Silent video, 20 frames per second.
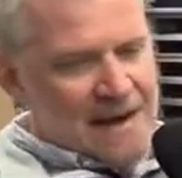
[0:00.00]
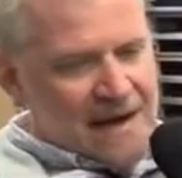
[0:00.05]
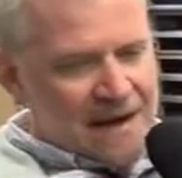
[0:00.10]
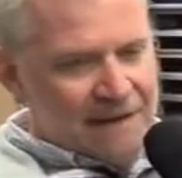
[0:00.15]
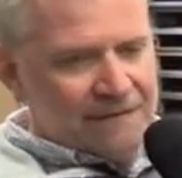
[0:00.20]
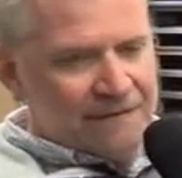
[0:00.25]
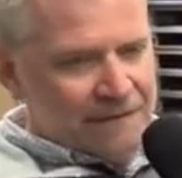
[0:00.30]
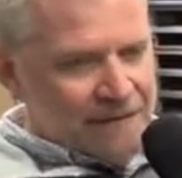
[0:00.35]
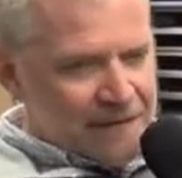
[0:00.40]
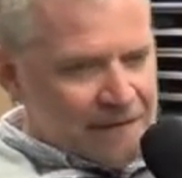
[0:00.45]

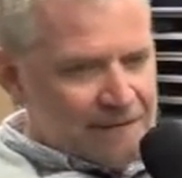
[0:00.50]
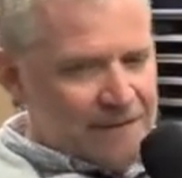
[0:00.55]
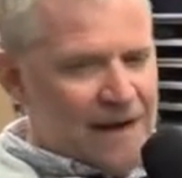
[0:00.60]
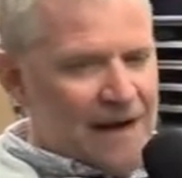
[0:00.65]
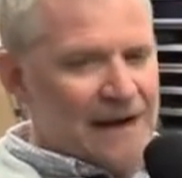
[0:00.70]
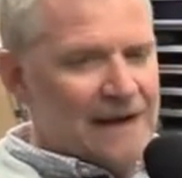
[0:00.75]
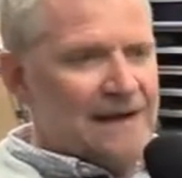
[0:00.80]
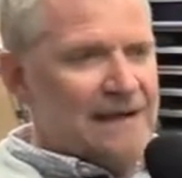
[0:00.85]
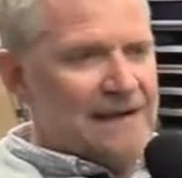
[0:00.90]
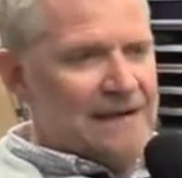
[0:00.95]

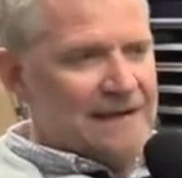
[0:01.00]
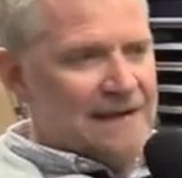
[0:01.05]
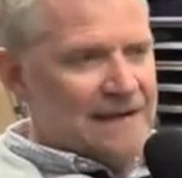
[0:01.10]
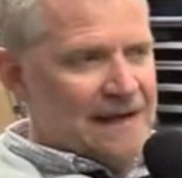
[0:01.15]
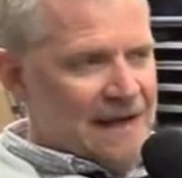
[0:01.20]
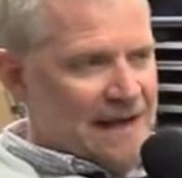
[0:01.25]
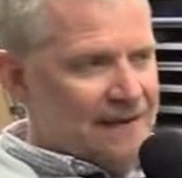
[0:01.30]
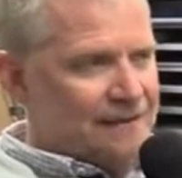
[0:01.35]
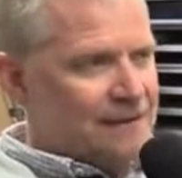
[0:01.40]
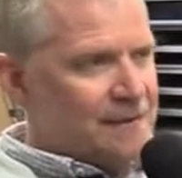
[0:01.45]
everybody can
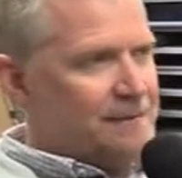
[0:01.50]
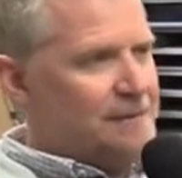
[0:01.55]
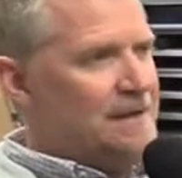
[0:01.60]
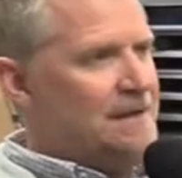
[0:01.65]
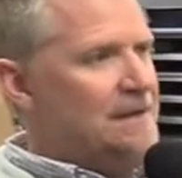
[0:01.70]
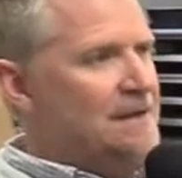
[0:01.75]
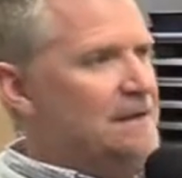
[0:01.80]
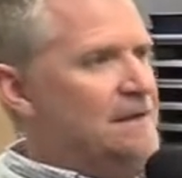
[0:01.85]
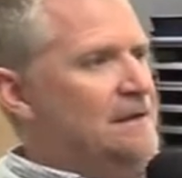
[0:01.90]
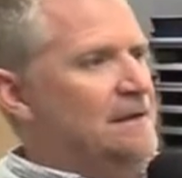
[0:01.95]
have an
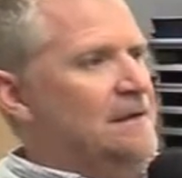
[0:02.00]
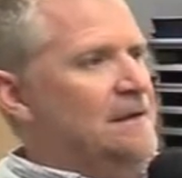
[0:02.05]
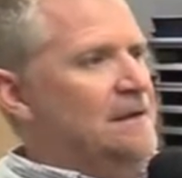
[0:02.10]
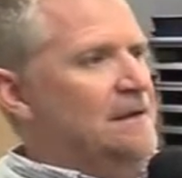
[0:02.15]
opinion.